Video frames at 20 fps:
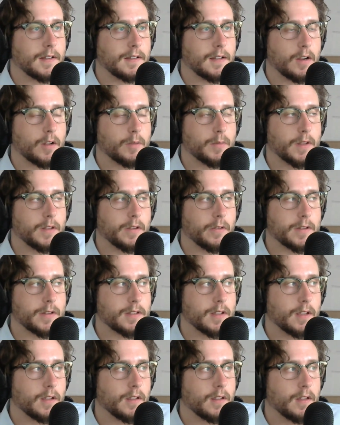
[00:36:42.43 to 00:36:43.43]
I think that
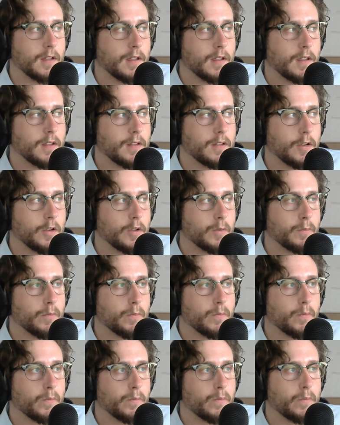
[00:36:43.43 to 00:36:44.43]
could be interesting.
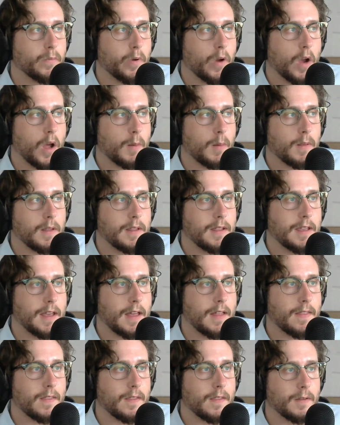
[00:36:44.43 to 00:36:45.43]
You could
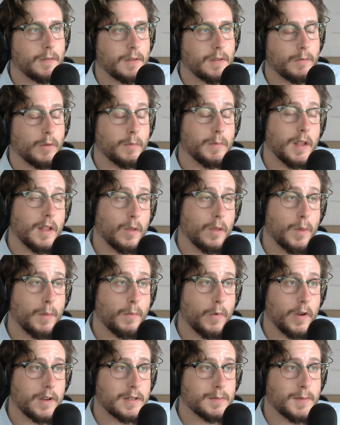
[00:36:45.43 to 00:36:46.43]
probably get, it
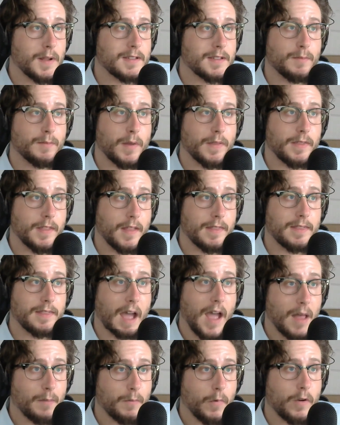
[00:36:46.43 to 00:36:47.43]
would be a little bit more expensive,
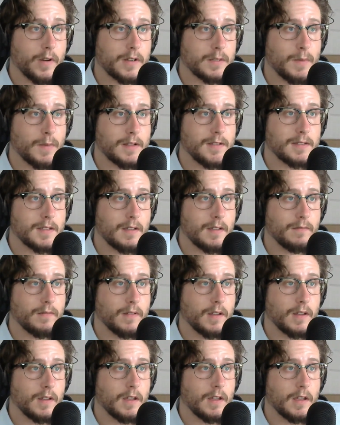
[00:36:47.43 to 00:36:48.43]
but not that more
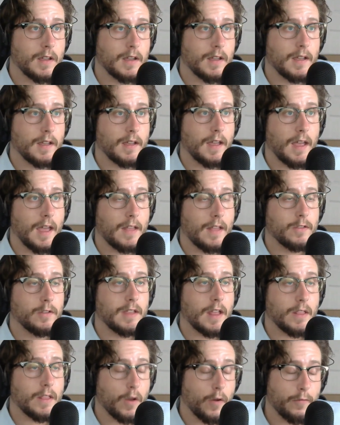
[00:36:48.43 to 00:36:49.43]
expensive,
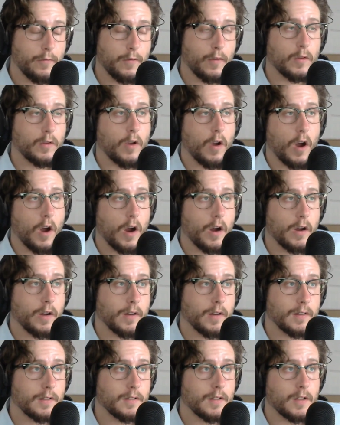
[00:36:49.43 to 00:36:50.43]
and you get a full
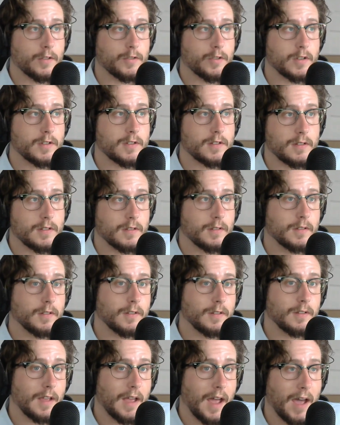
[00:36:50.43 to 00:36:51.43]
car, not
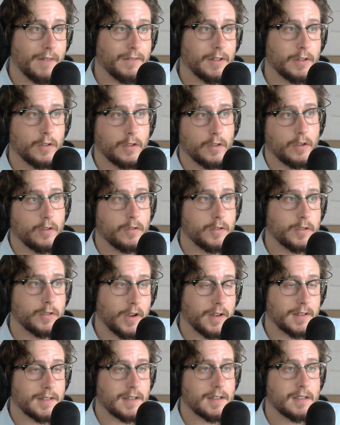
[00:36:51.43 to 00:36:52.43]
just having
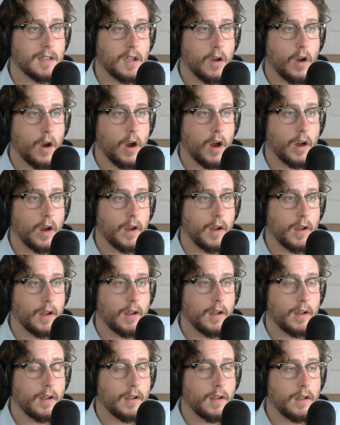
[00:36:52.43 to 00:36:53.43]
to use your existing
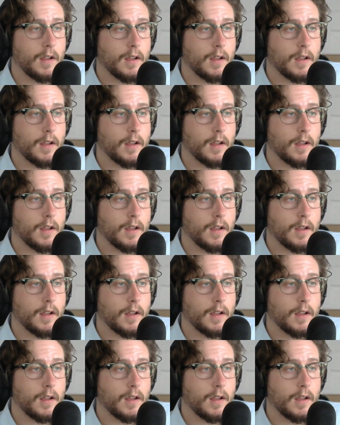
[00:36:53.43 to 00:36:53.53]
car.